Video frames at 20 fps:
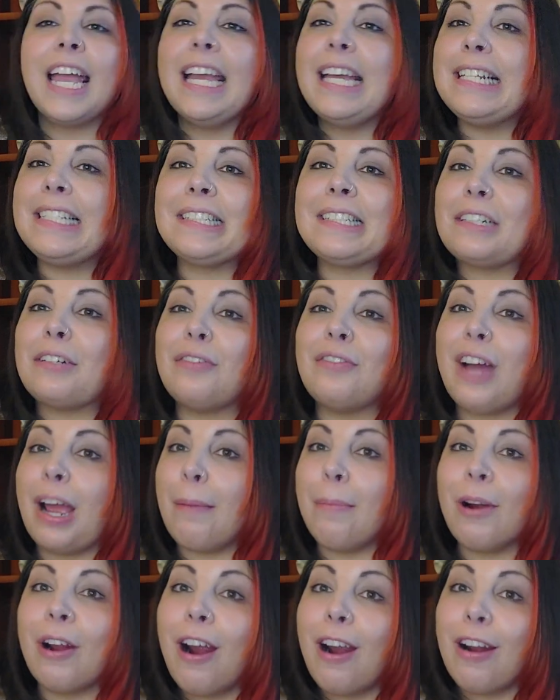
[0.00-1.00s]
It's still
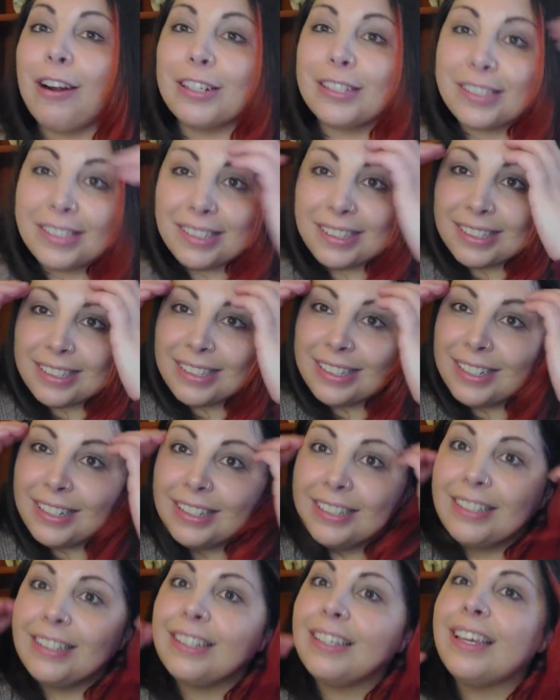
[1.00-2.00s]
fiber arts,
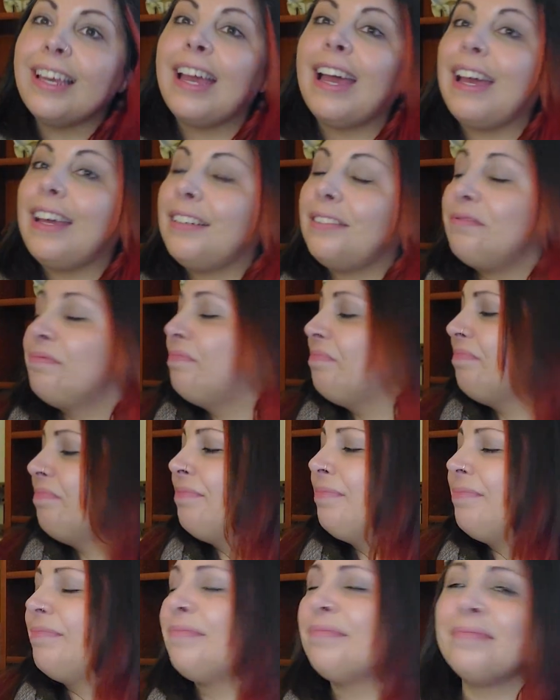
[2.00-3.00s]
and
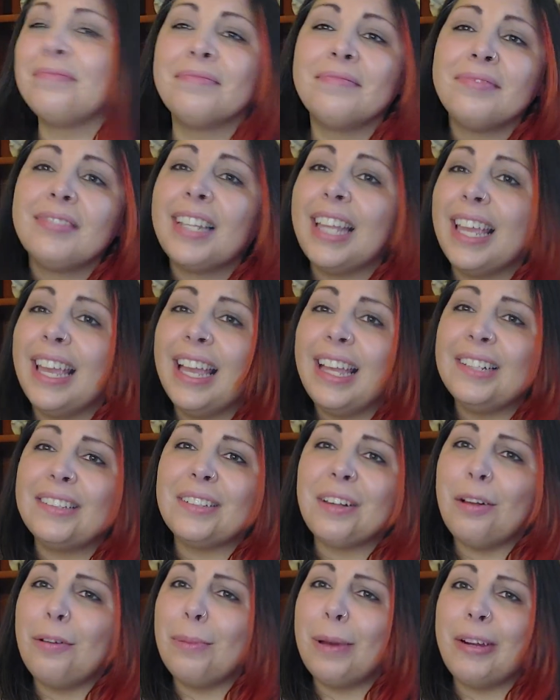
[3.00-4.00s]
it's
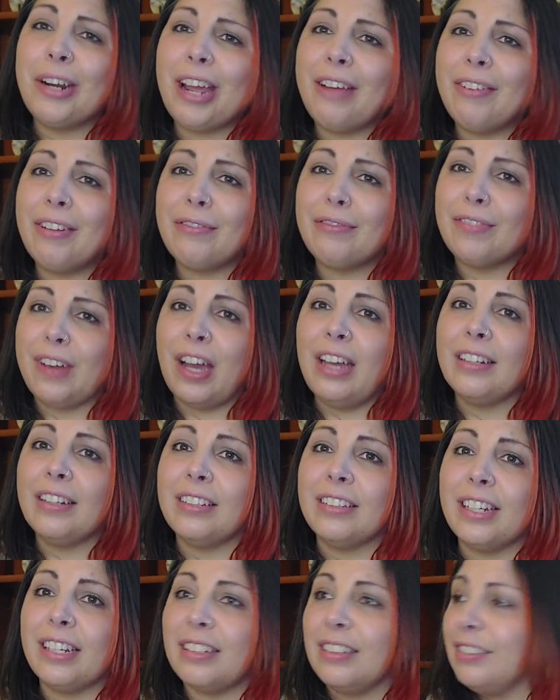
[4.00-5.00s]
all about having fun
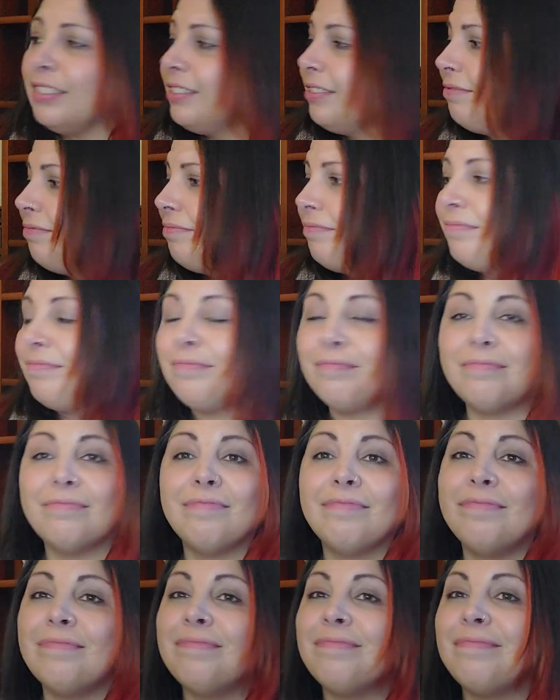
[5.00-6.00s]
and
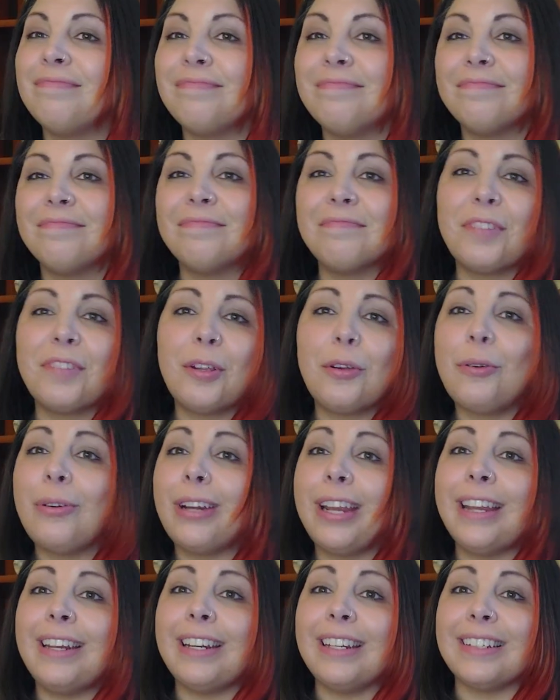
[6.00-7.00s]

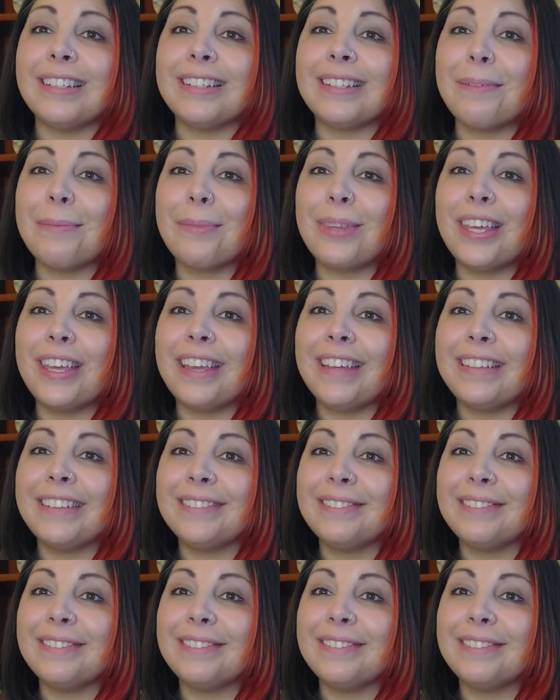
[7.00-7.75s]
creating something.